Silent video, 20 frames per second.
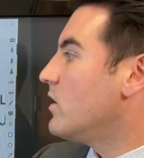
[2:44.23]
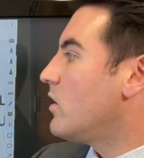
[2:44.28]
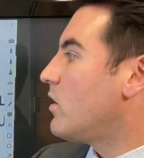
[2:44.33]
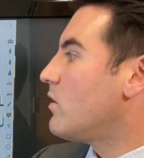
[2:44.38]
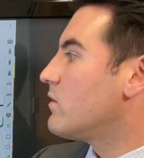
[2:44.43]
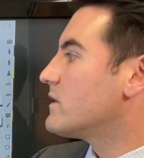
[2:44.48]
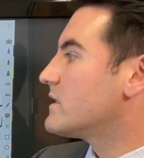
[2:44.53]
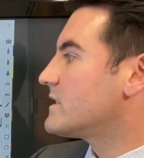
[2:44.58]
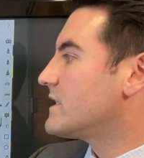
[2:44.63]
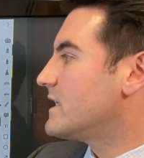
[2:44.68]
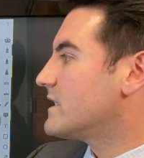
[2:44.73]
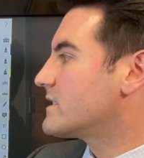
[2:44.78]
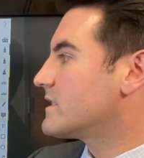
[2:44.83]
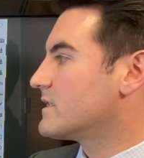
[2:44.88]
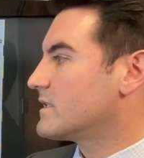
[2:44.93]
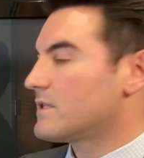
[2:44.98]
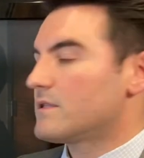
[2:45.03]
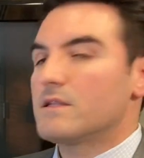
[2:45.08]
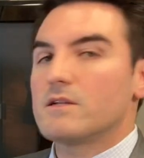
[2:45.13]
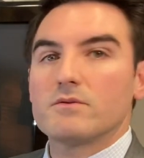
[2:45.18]
all it takes
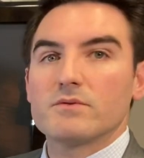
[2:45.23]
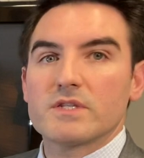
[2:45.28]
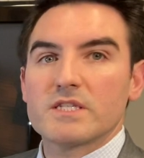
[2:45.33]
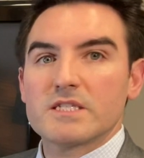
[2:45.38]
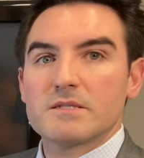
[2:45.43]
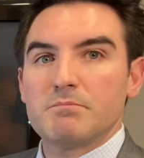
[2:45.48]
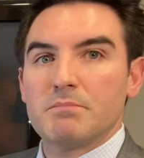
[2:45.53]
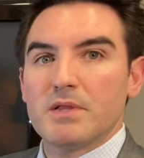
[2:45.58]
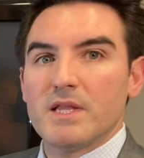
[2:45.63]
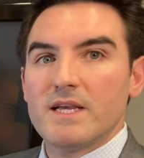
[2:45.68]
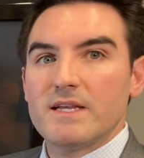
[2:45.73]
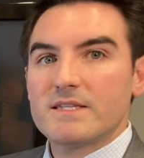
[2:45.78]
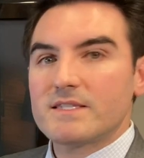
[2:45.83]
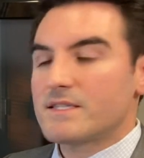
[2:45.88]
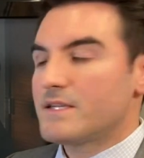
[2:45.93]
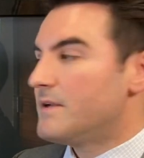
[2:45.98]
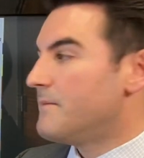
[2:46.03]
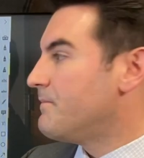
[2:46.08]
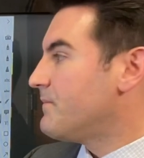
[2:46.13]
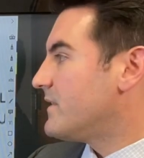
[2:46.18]
is a little split.